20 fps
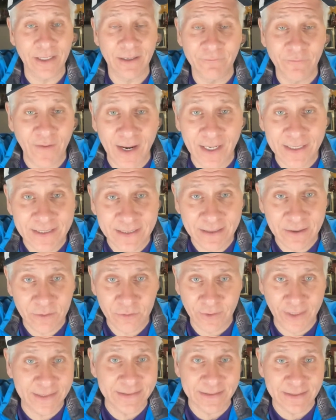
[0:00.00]
In fact,
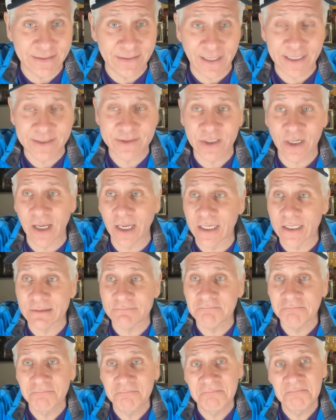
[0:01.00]
crazy last night,
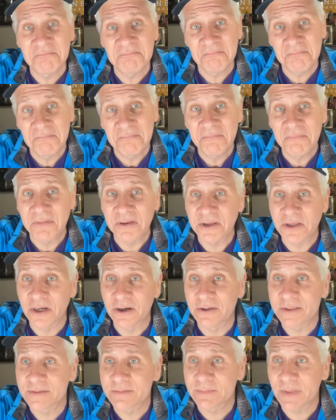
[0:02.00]

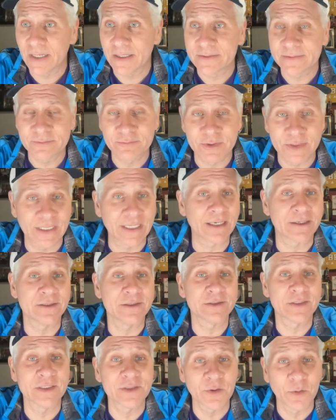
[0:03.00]
as
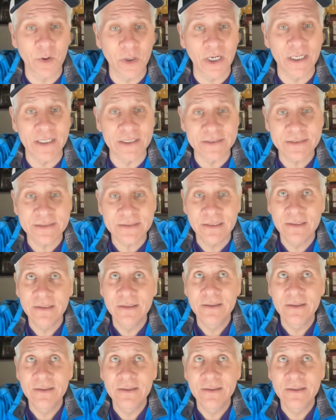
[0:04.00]
ridiculous as it was,